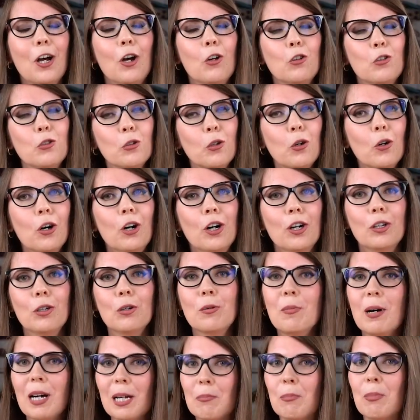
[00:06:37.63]
So you
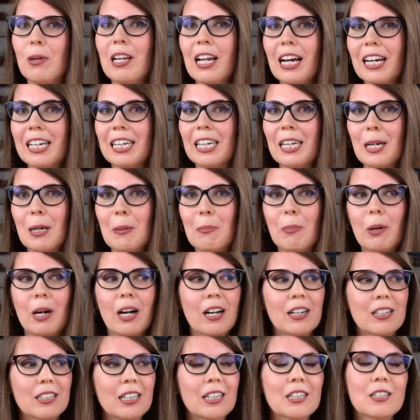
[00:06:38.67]
might be lucky,
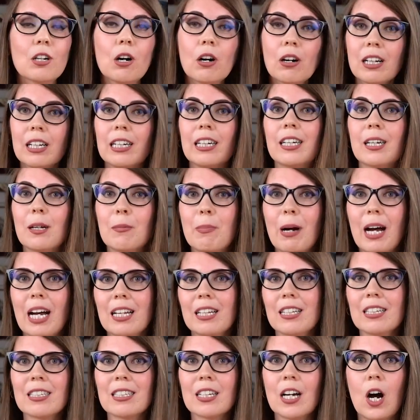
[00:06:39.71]
but it totally
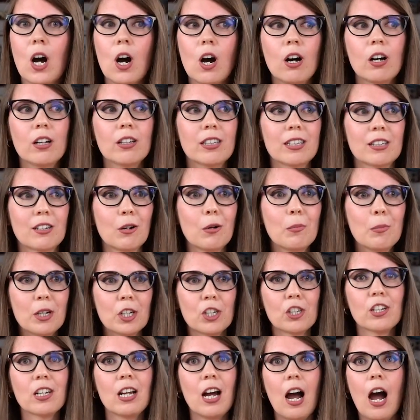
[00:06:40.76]
depends on the
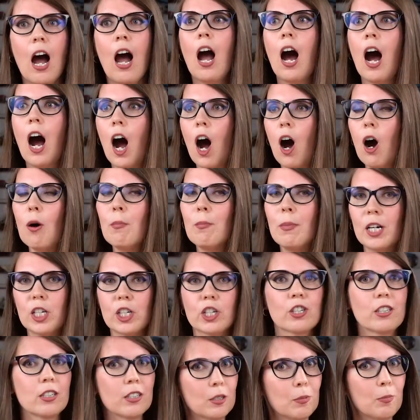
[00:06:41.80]
commissioner how
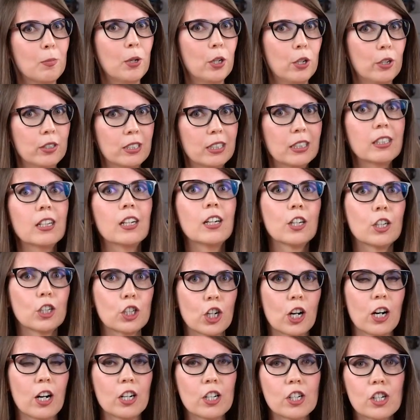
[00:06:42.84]
much this person
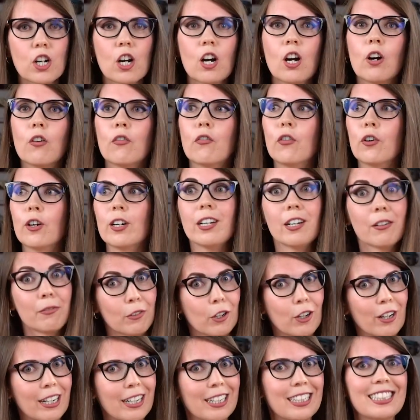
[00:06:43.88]
charge for their
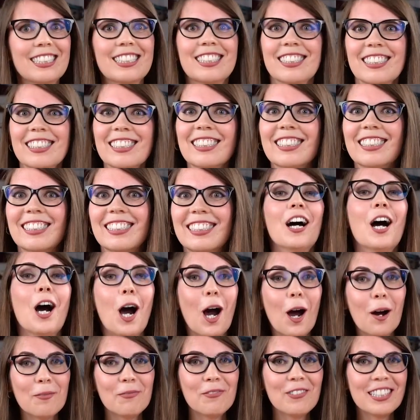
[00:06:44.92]
work.
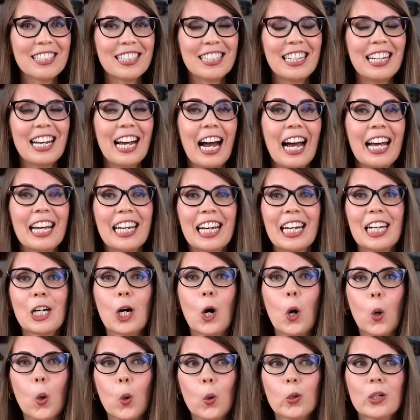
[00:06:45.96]
Obviously, I can
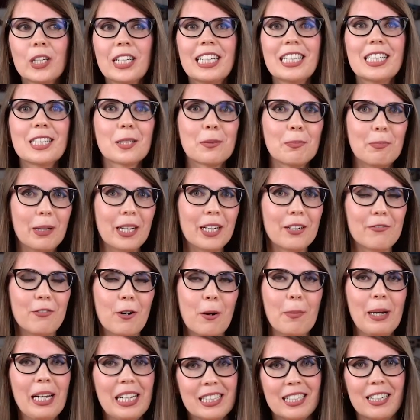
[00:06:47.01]
only speak for
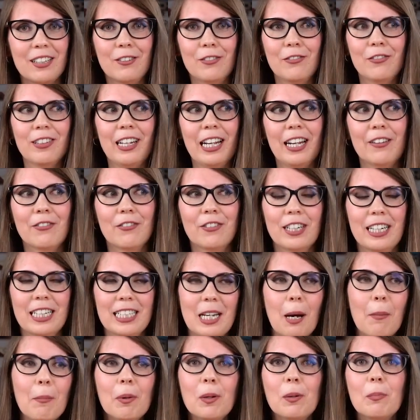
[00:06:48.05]
myself. Like, for
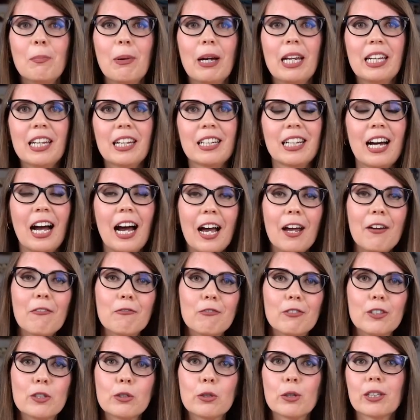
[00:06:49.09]
example, Benny and I,
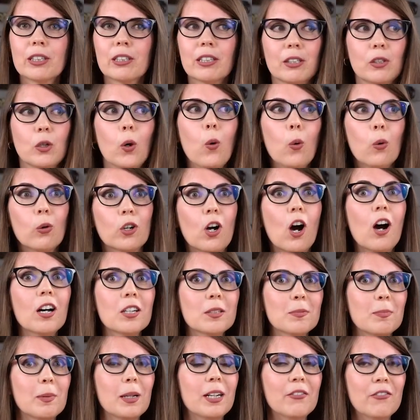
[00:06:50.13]
we're doing this whole
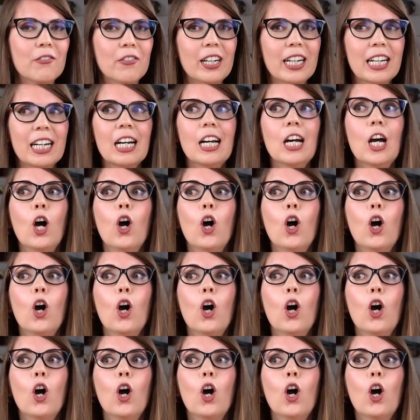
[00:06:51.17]
cosplay thing